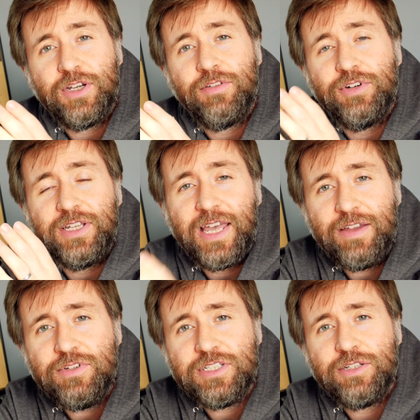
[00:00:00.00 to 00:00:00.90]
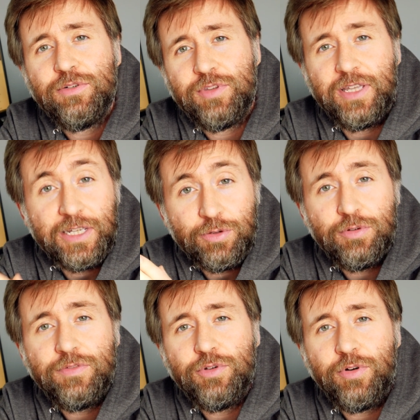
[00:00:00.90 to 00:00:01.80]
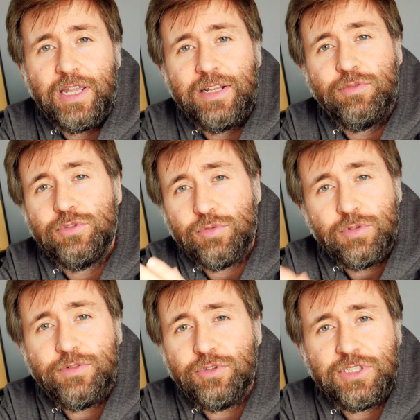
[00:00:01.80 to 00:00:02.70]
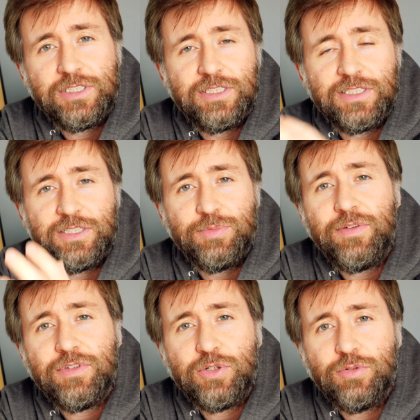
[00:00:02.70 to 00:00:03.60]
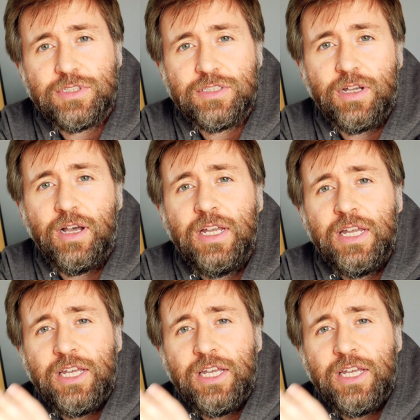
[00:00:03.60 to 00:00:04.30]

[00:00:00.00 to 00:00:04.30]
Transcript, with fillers: of covering every single thing in all of your A-levels, all of your GCSEs, whatever the courses are.